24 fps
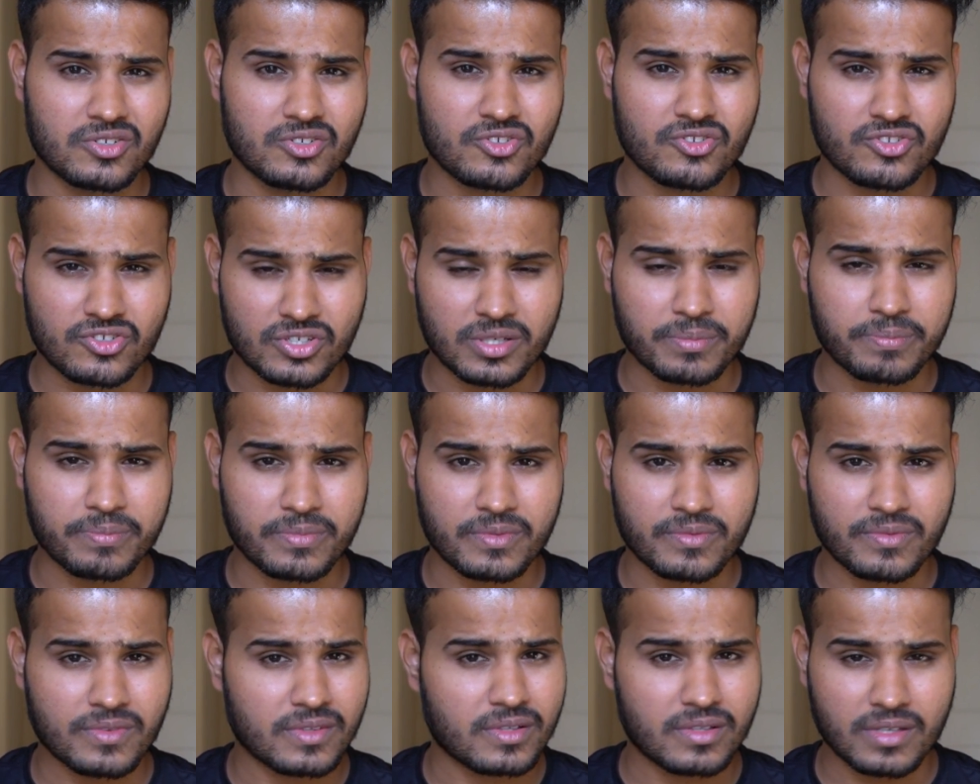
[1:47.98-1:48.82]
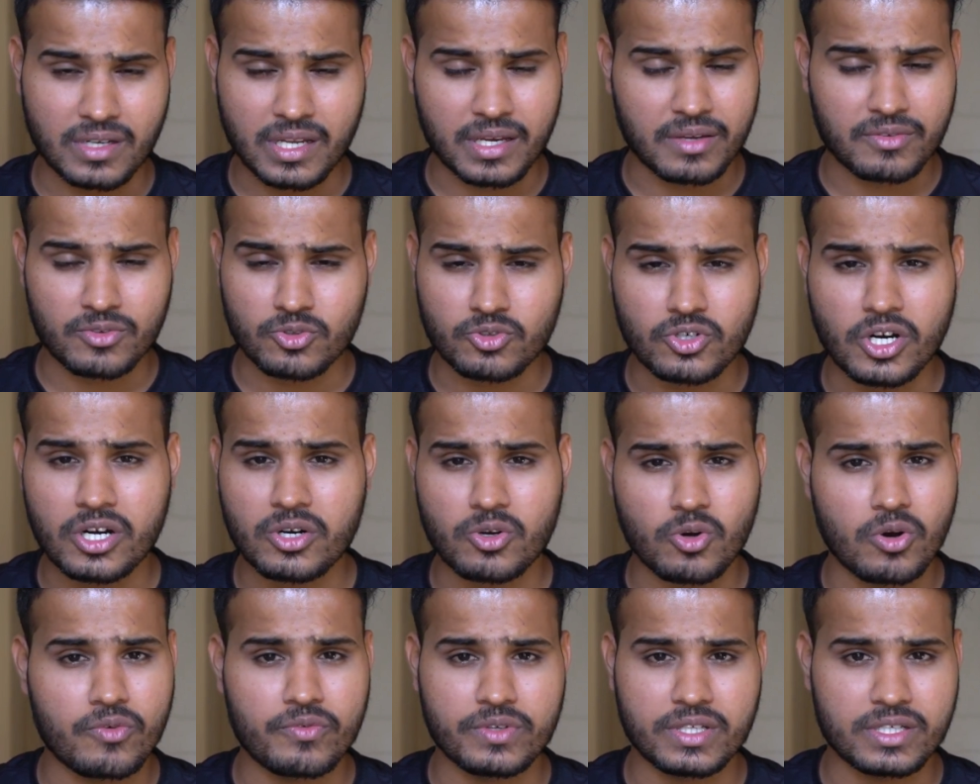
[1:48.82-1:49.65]
trip. Like, do not
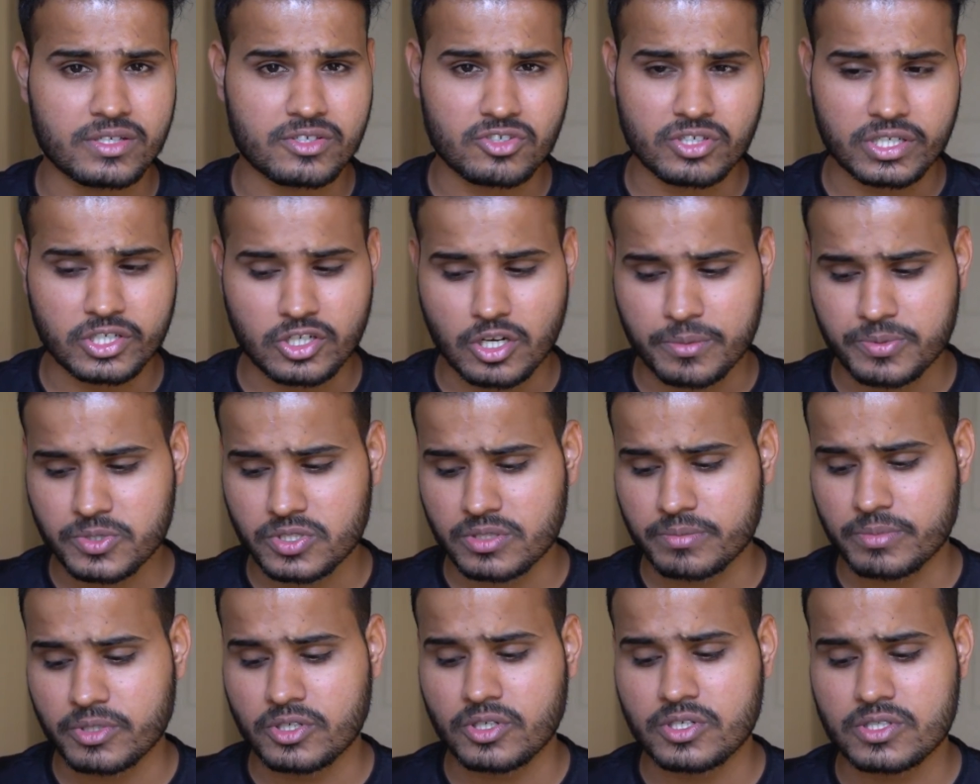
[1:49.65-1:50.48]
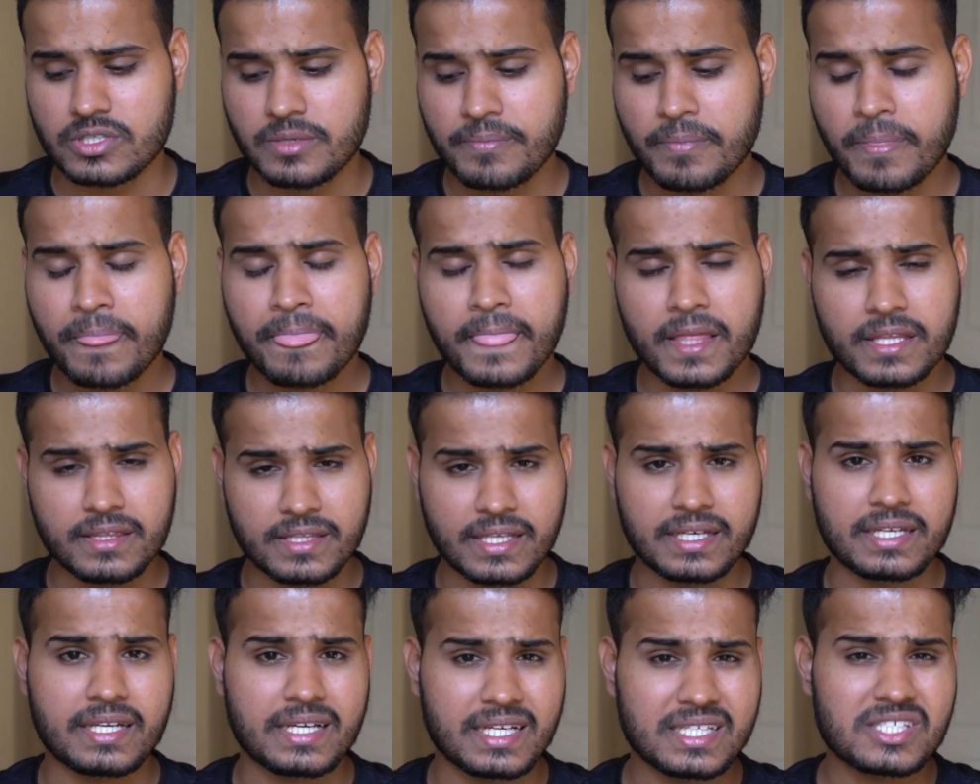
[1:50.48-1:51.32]
go with the train option, because
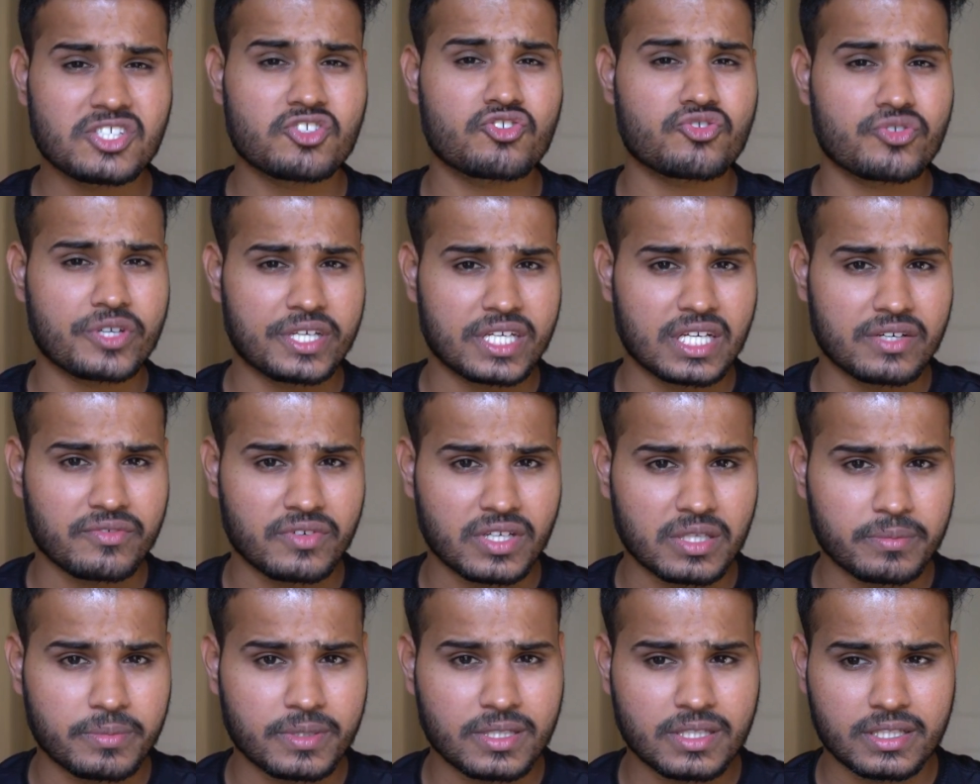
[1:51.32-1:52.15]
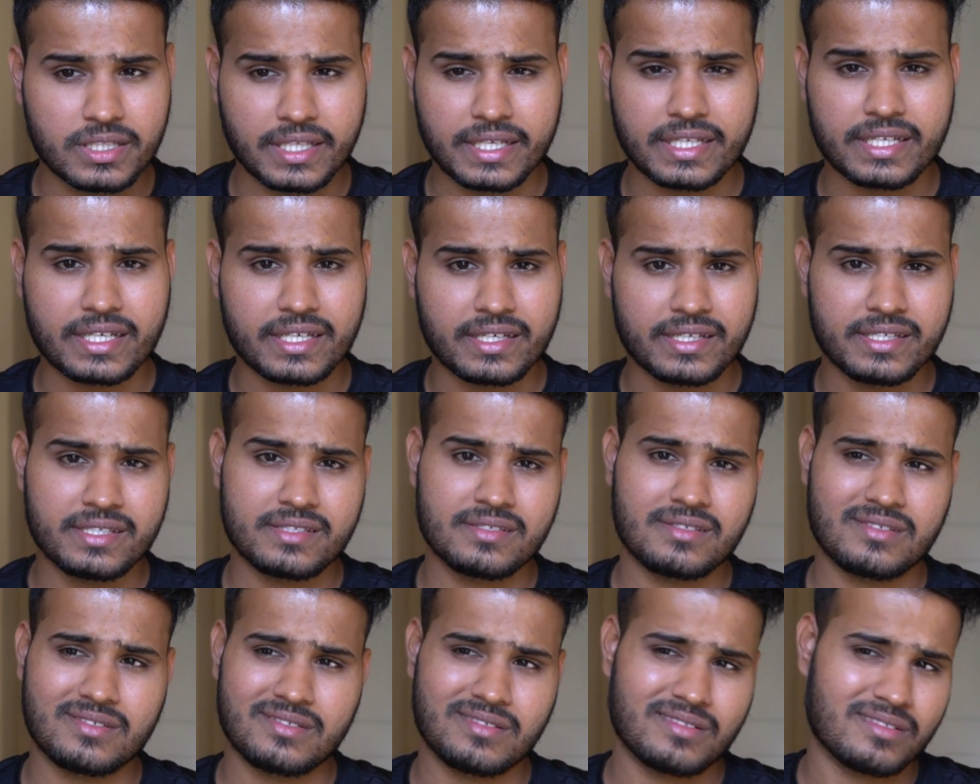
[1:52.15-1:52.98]
there is train available, there
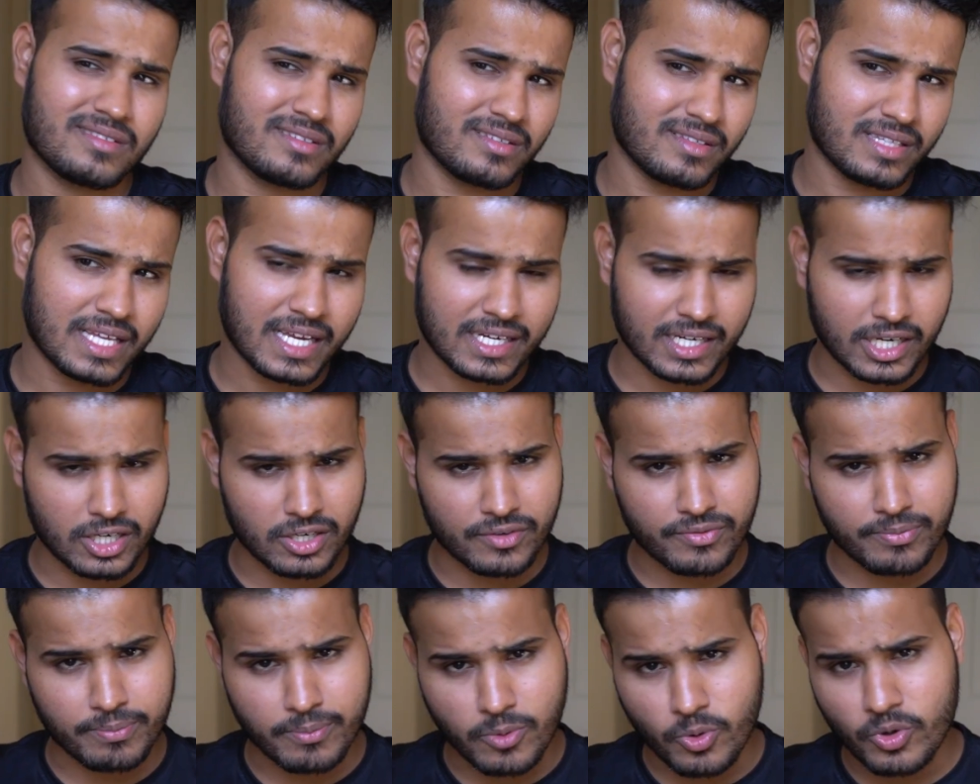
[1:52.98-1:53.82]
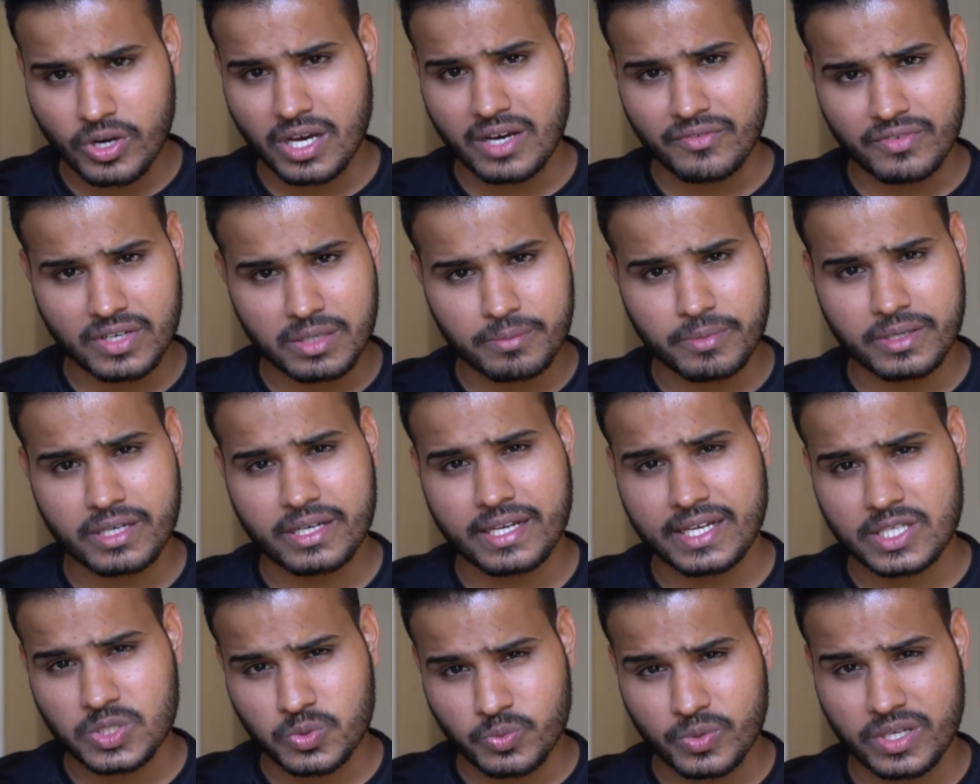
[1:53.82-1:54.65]
is that kind of mode available
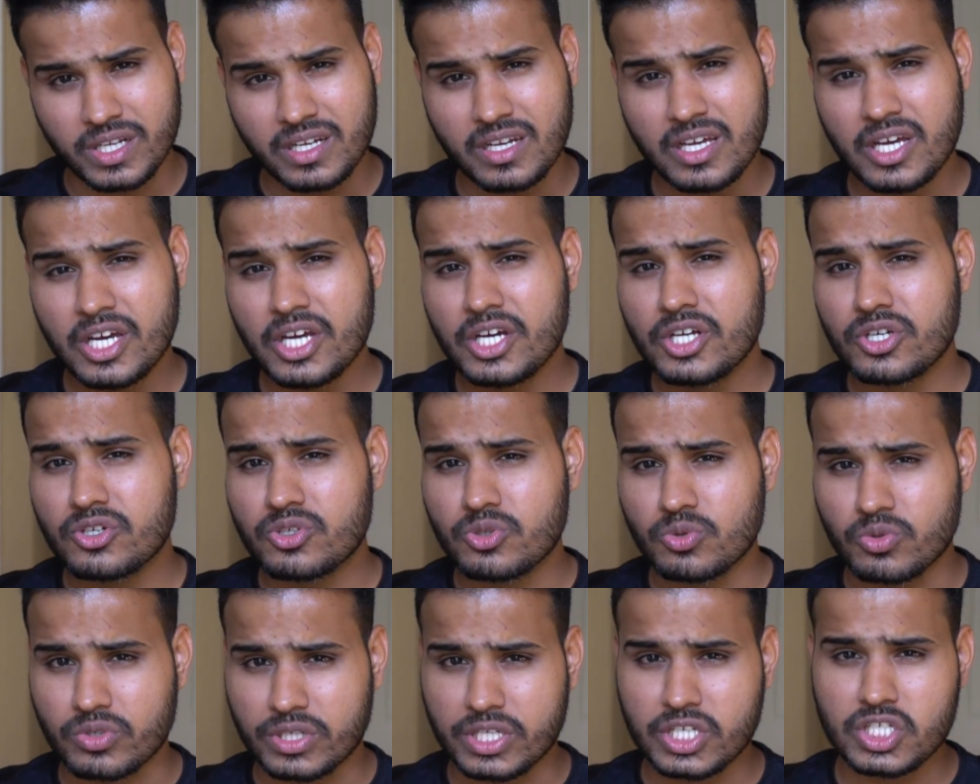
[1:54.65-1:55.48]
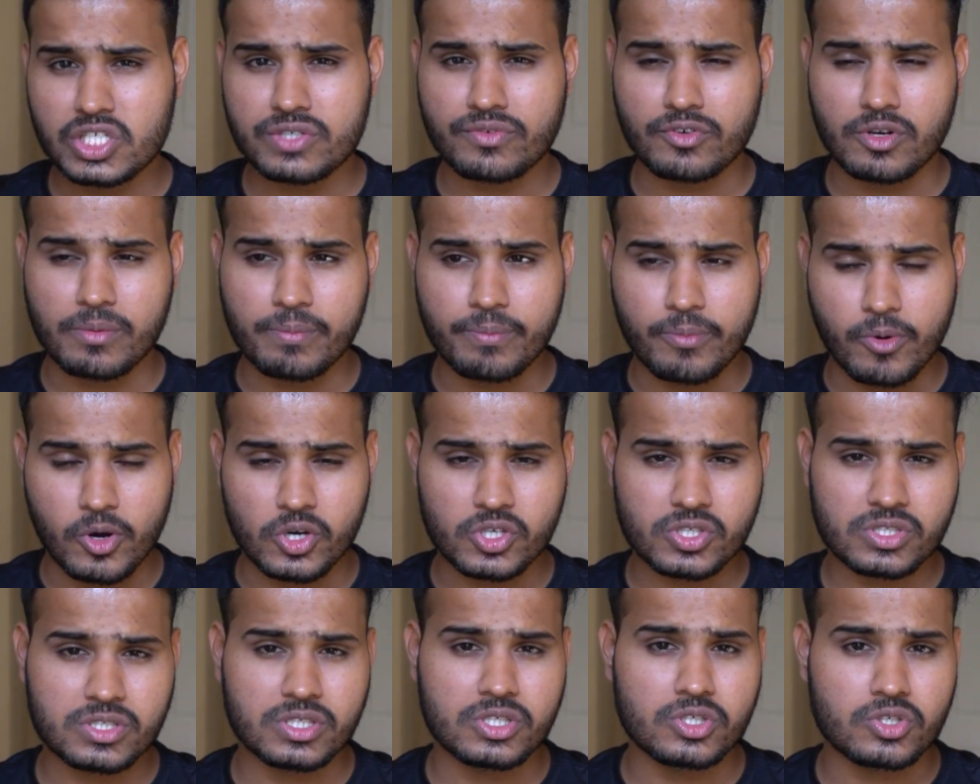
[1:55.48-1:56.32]
as well to reach from
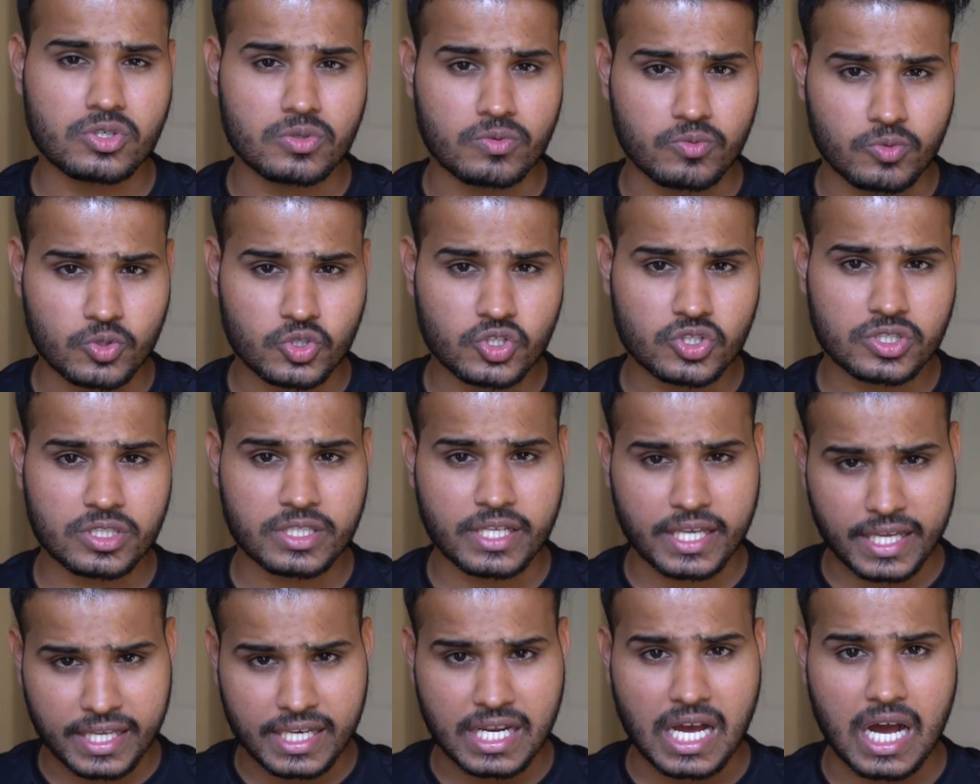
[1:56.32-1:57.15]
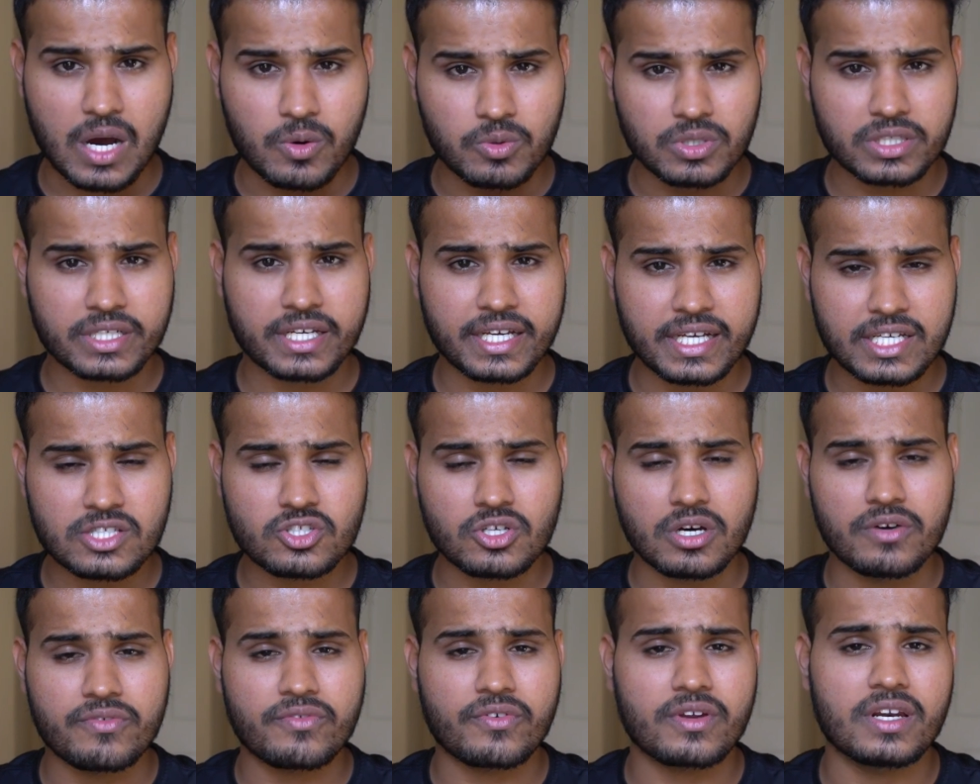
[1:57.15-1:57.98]
Boston to Worcester, in our case
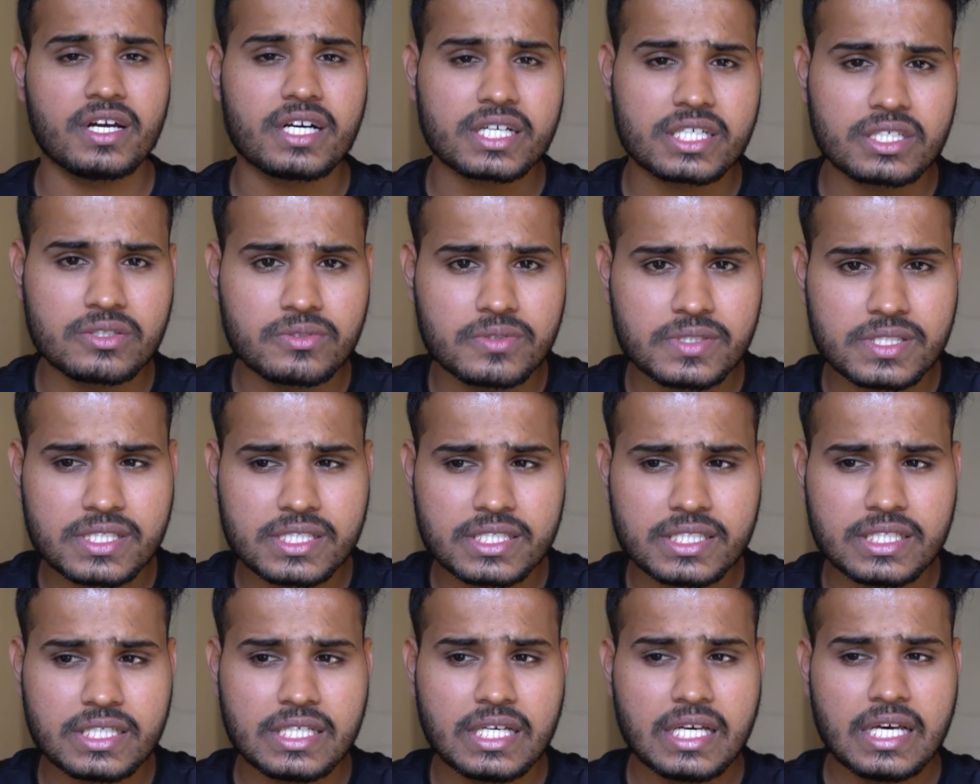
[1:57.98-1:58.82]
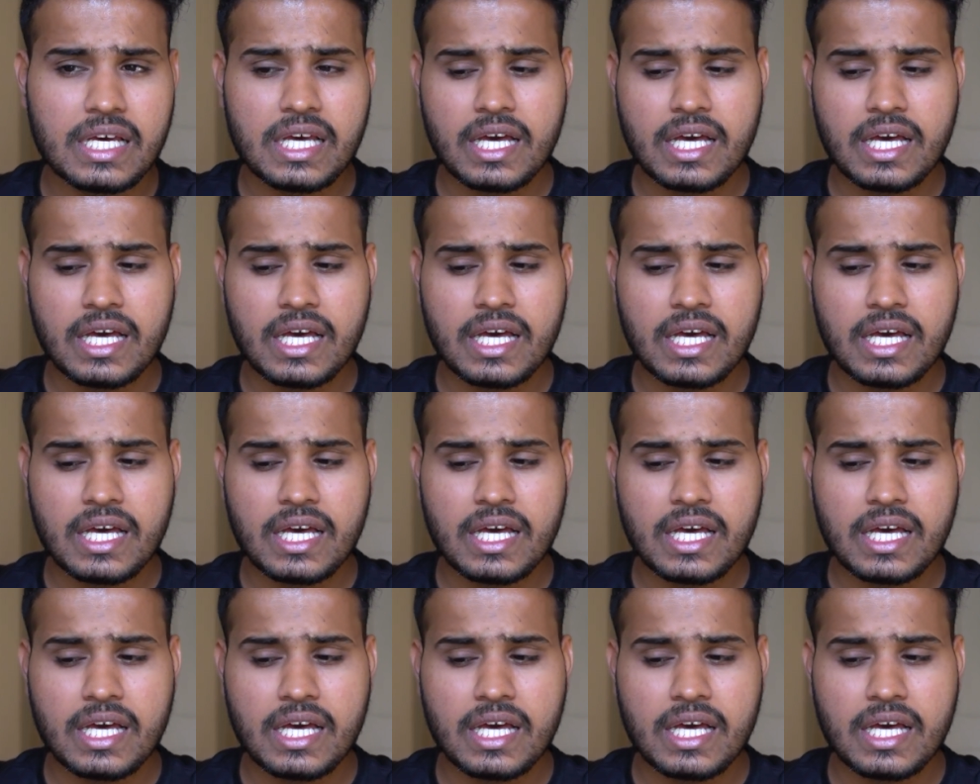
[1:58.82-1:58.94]
of Clark University.